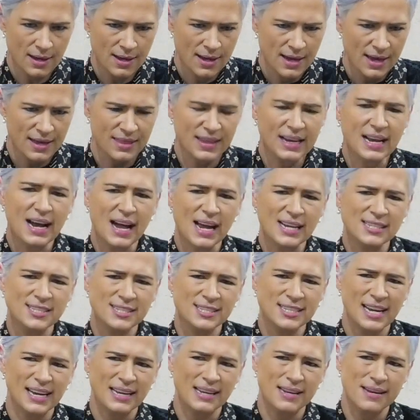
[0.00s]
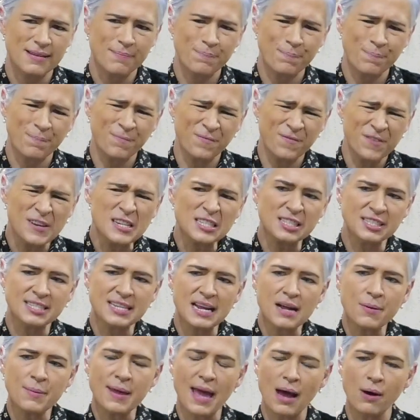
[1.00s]
And the guy said, first
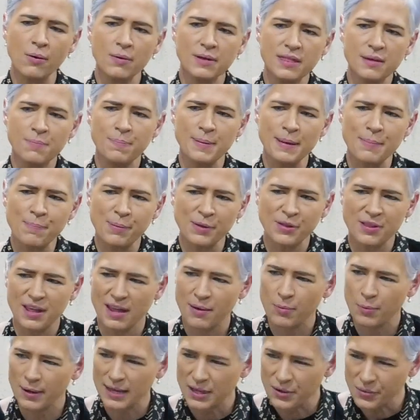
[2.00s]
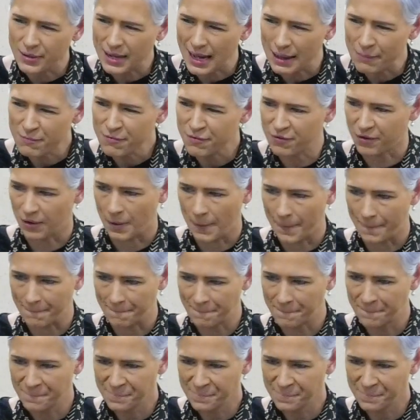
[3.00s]
tell me, how are the people there where you come from?